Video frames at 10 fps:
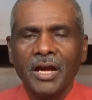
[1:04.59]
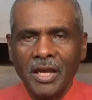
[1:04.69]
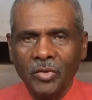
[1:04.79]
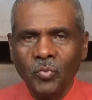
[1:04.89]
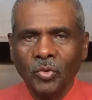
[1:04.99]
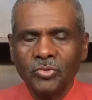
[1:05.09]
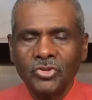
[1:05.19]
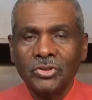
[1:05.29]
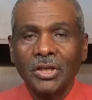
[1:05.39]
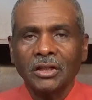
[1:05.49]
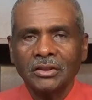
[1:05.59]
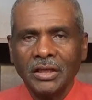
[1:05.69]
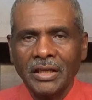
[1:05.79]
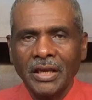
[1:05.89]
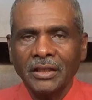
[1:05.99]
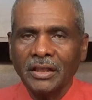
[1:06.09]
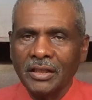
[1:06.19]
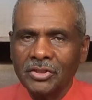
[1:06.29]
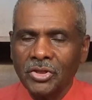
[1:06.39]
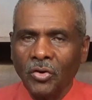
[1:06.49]
It wants to get
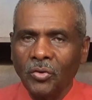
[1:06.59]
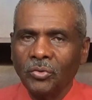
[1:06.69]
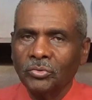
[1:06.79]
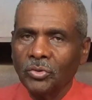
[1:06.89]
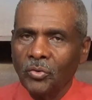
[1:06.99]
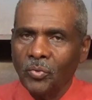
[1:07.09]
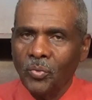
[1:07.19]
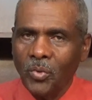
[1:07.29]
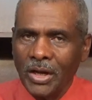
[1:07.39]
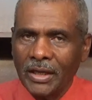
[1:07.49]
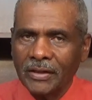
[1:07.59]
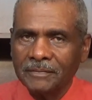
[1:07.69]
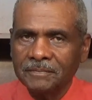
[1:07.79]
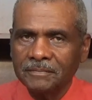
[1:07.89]
its own way.